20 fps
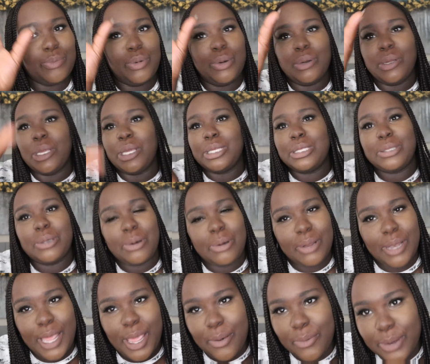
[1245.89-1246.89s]
We'll get into
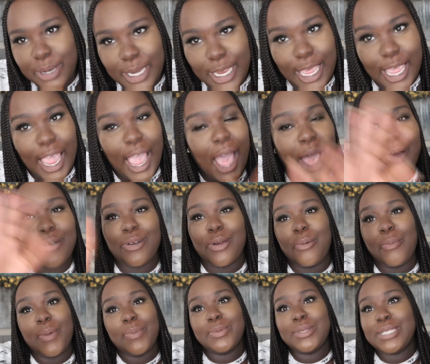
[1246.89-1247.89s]
all that one day. I don't
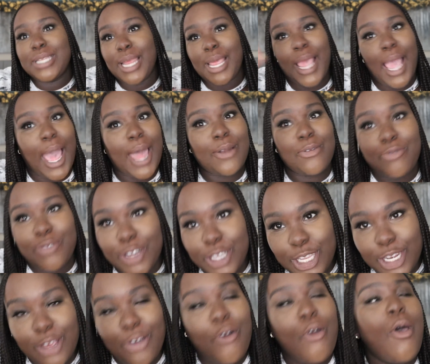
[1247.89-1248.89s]
know, maybe today. I don't
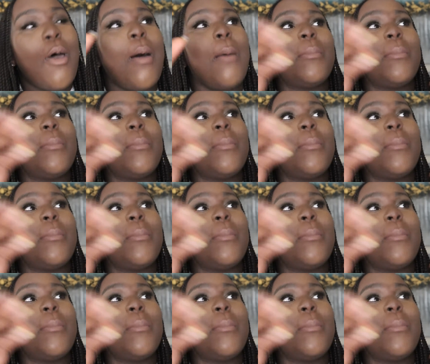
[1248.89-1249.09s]
fucking know.